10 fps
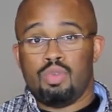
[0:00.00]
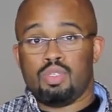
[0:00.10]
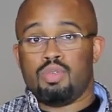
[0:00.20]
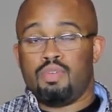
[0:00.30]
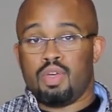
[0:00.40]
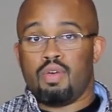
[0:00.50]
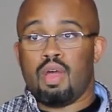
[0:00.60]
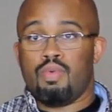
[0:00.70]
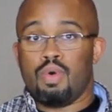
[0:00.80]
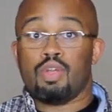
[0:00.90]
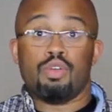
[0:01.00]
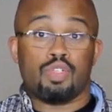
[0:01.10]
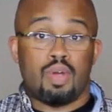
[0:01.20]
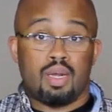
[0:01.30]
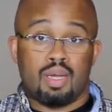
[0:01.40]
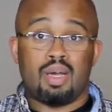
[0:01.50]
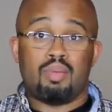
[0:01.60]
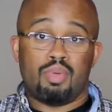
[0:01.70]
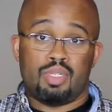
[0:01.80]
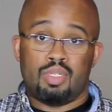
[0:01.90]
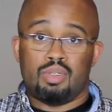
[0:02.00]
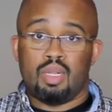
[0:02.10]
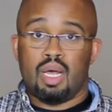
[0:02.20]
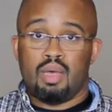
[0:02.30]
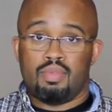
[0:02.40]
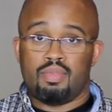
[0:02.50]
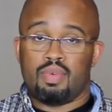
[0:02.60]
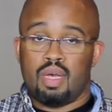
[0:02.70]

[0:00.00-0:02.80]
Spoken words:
Use it to figure out what you're trying to accomplish in your life.